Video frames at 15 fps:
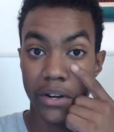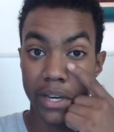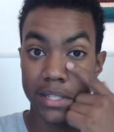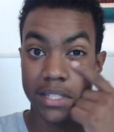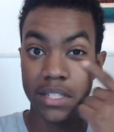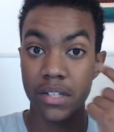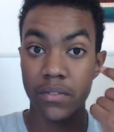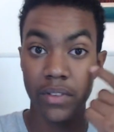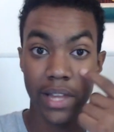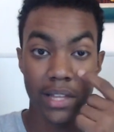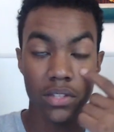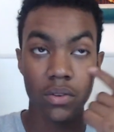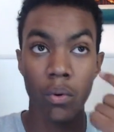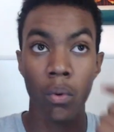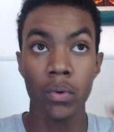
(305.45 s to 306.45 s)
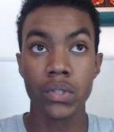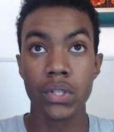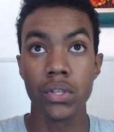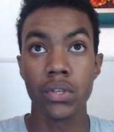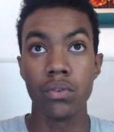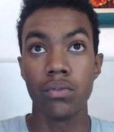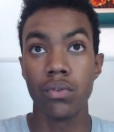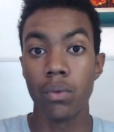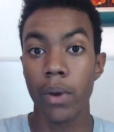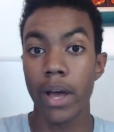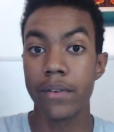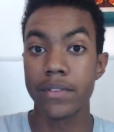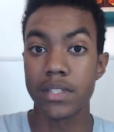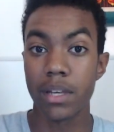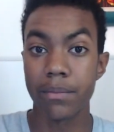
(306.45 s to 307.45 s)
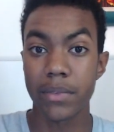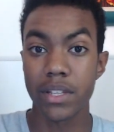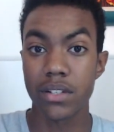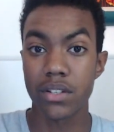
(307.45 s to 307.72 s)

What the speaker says: ACT for that school so you do have something